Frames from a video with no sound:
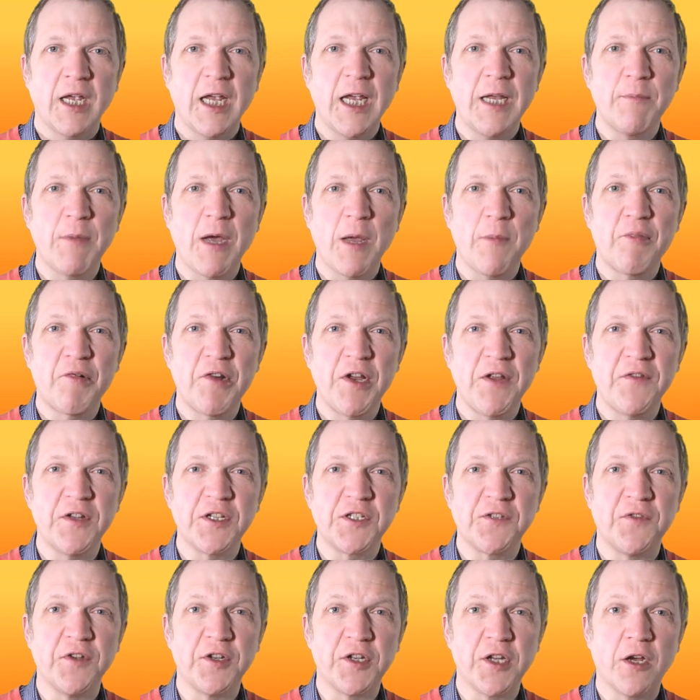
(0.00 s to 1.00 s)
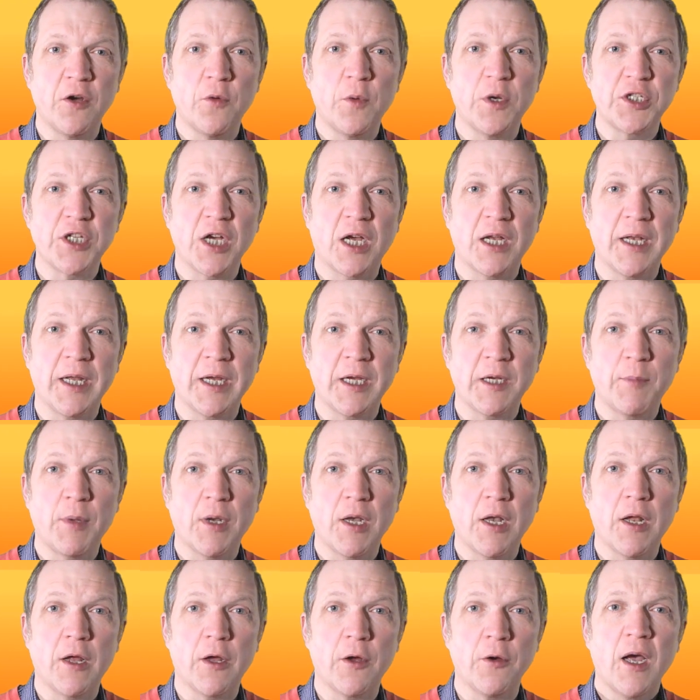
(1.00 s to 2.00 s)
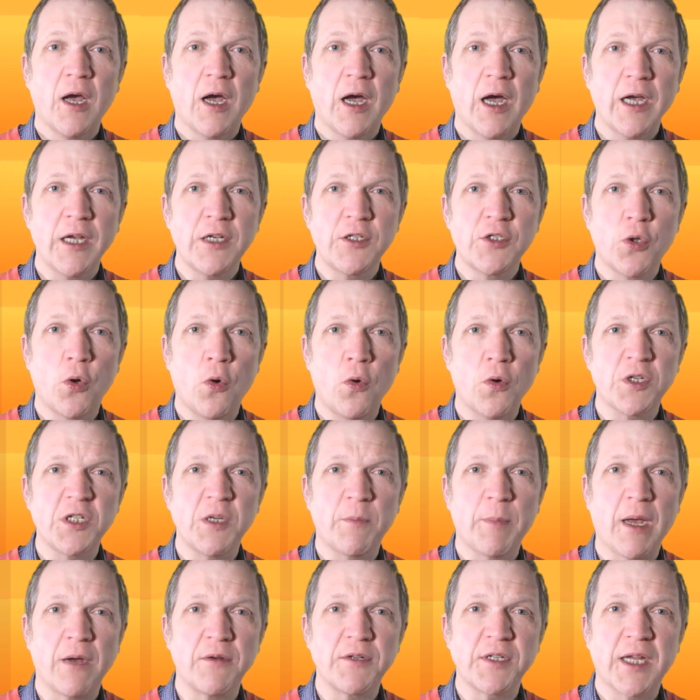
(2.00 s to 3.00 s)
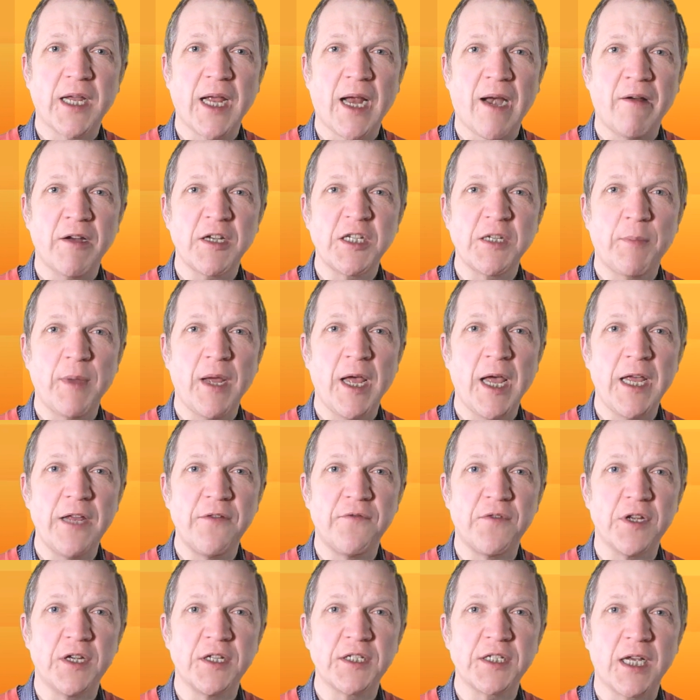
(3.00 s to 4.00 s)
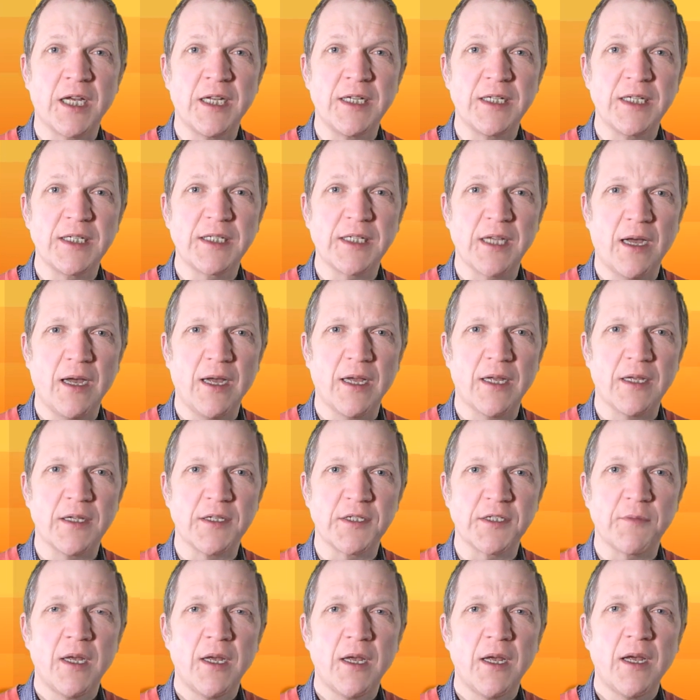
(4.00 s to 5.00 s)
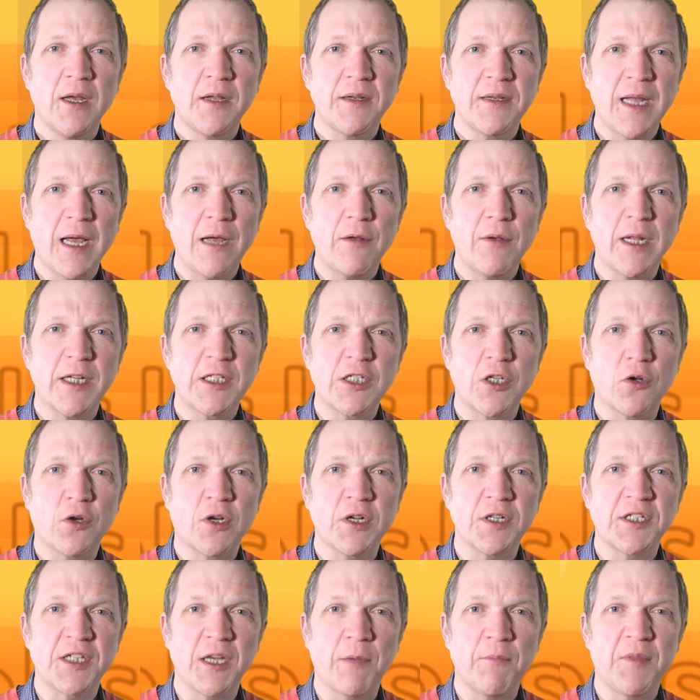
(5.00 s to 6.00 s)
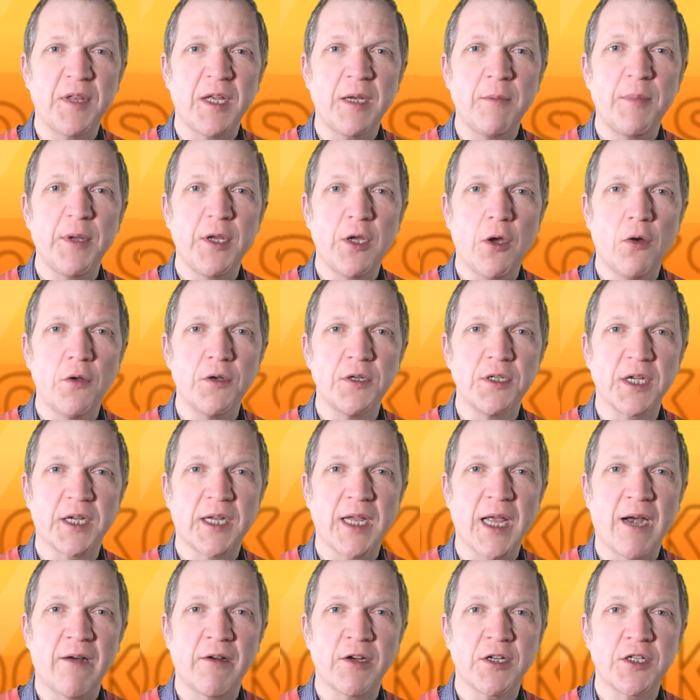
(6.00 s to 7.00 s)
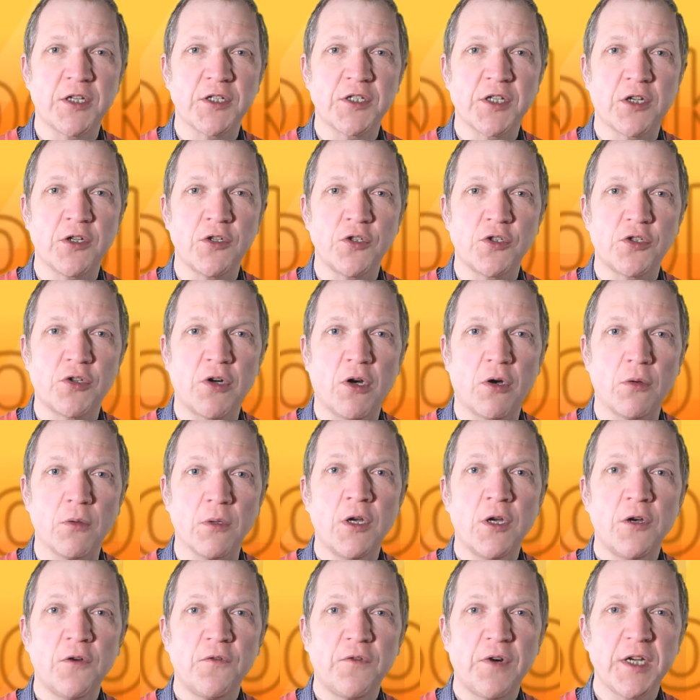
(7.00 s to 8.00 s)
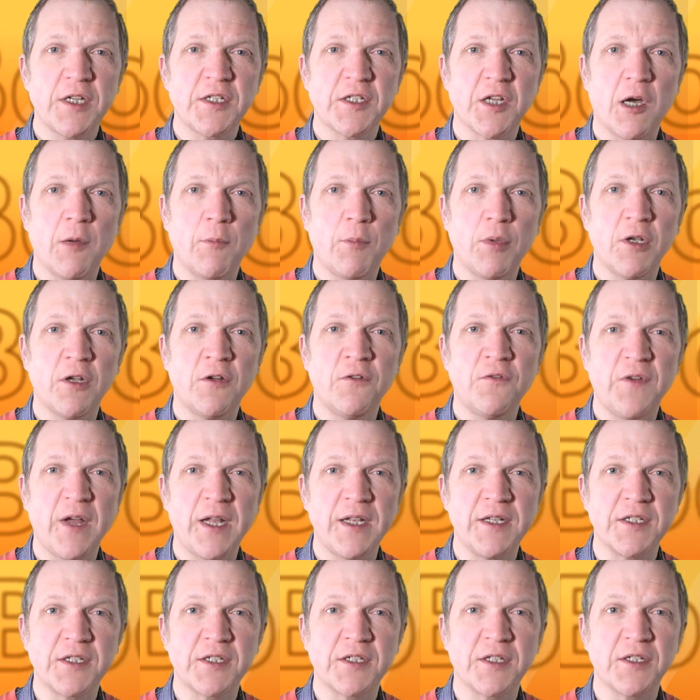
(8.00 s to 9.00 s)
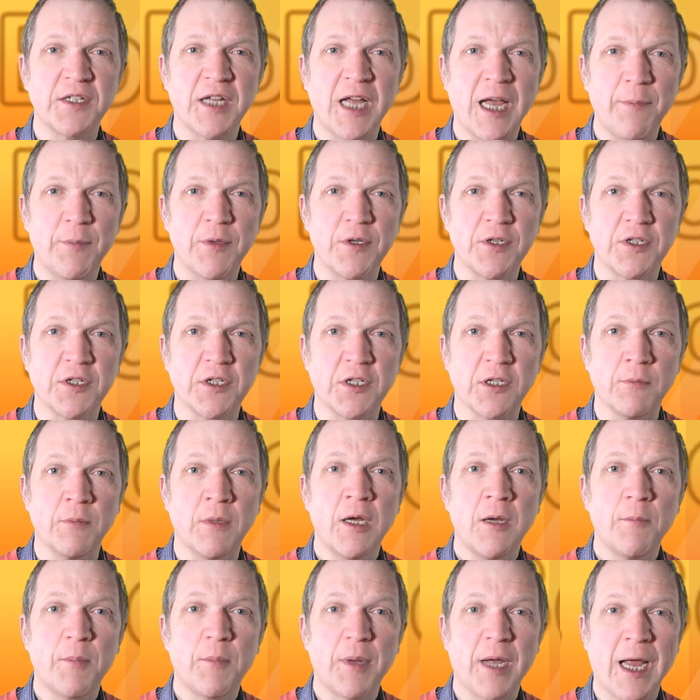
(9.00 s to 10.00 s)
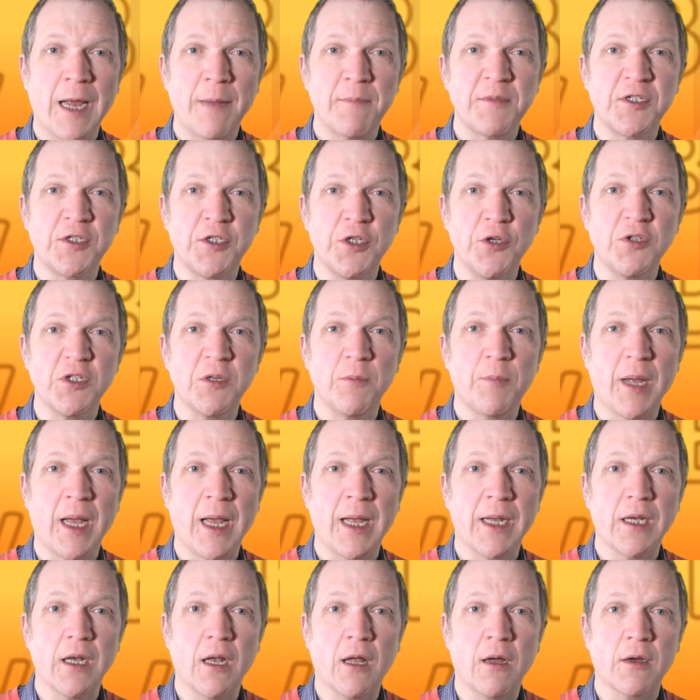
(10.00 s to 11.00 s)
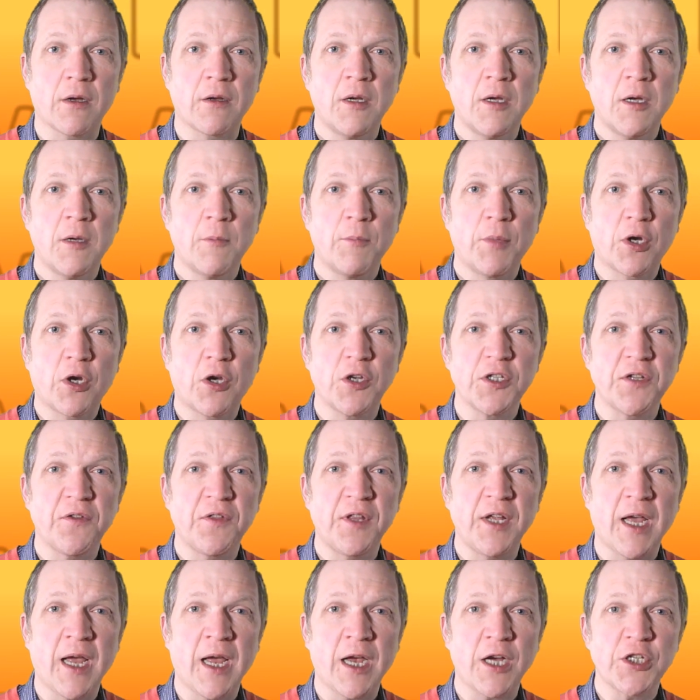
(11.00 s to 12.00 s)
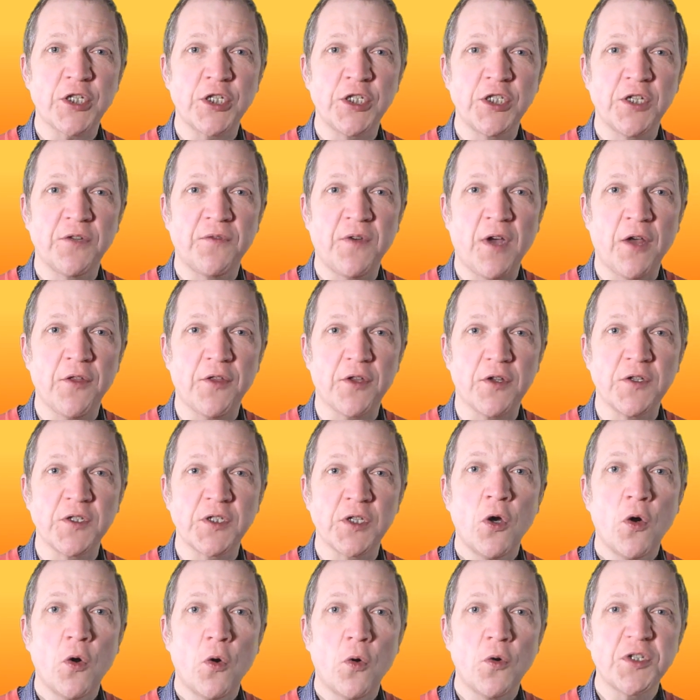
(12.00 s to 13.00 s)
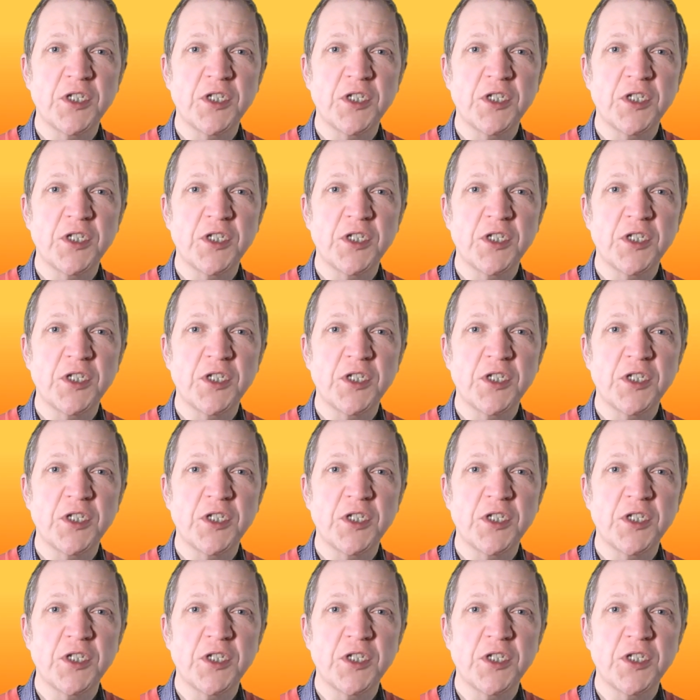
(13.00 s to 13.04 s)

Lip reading: In my previous video, which I link below, I talked about character behaviours and desires. Now let's look at something beyond a character's control, for example events that happen to them, perhaps due to bad luck, because of the actions of others or